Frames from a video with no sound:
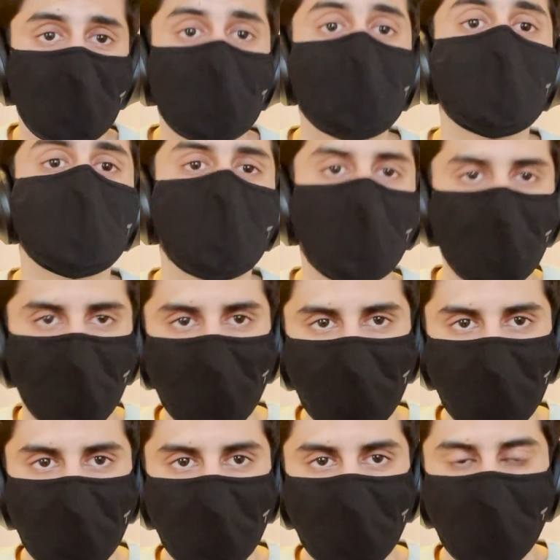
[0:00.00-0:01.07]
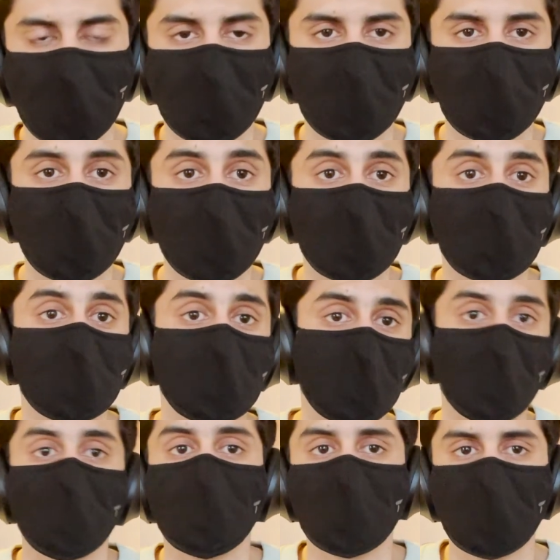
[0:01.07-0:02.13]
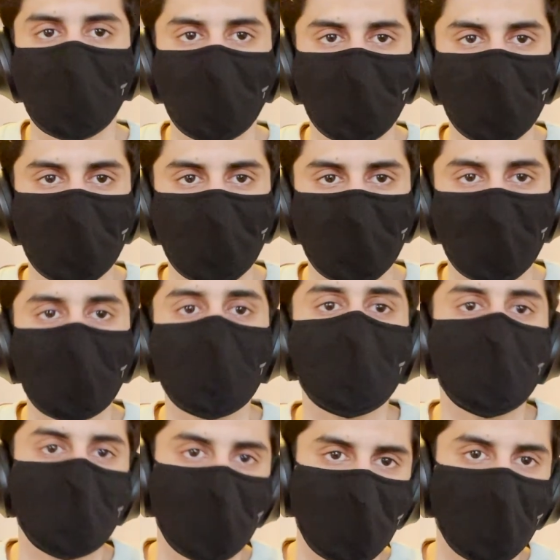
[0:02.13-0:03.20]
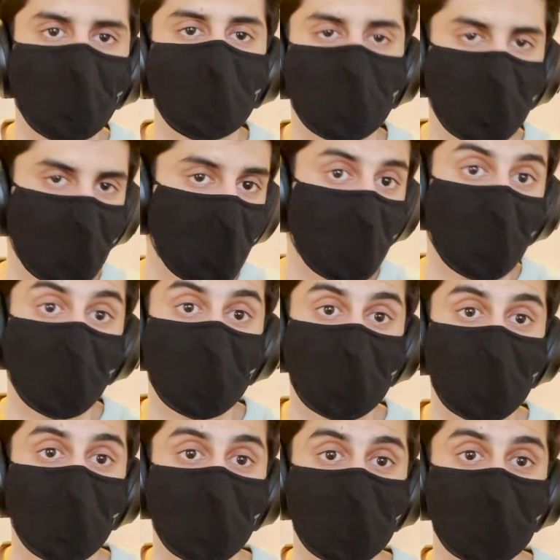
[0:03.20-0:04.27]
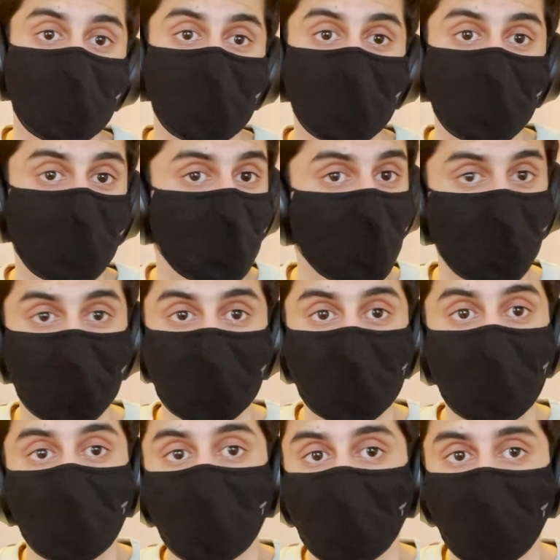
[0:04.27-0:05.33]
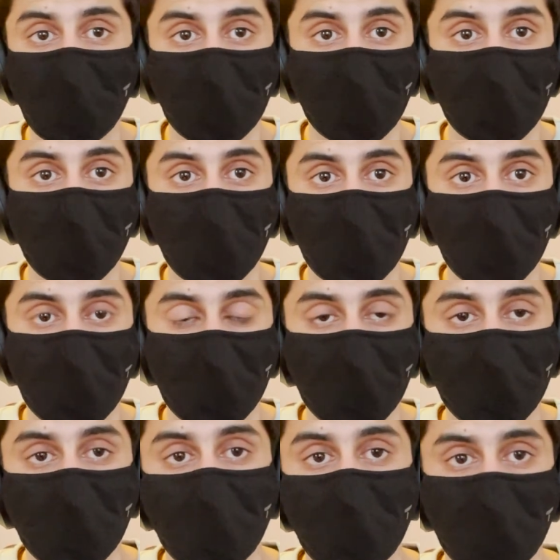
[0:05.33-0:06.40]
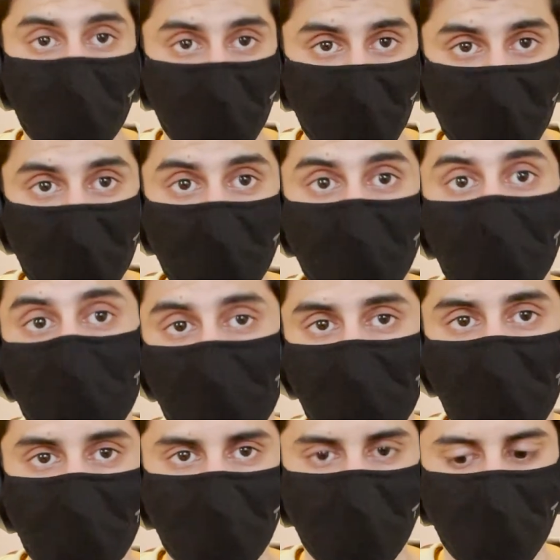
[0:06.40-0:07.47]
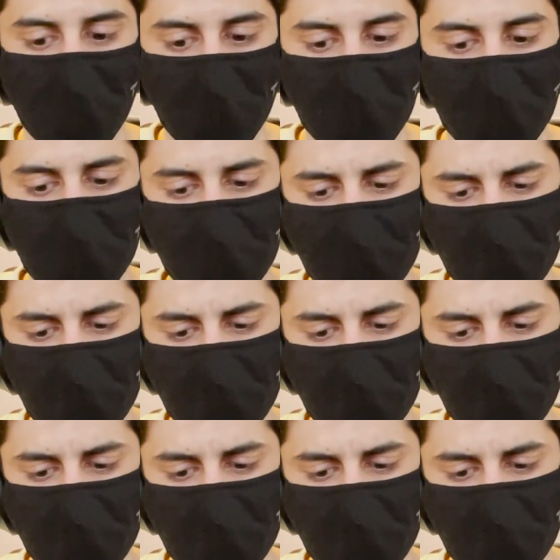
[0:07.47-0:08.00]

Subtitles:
some revenue, generating some income, even though they are not charging the same amount of money from electric car owners.